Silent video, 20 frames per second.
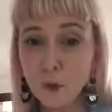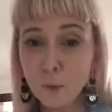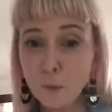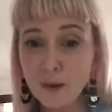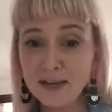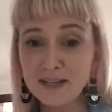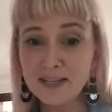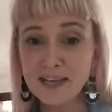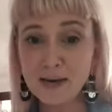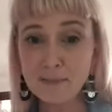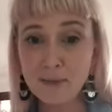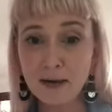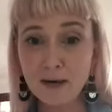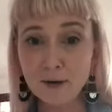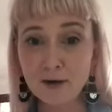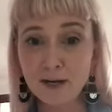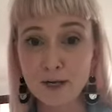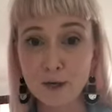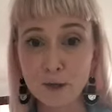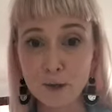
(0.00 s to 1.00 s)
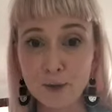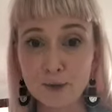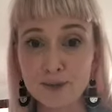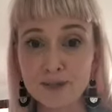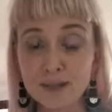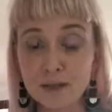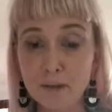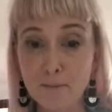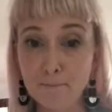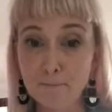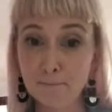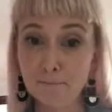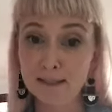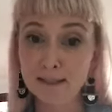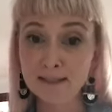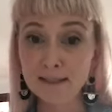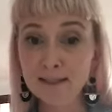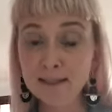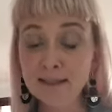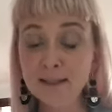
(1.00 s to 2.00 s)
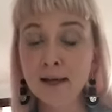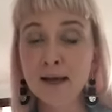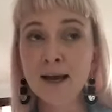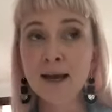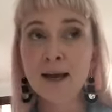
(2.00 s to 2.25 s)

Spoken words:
One day Mary goes missing.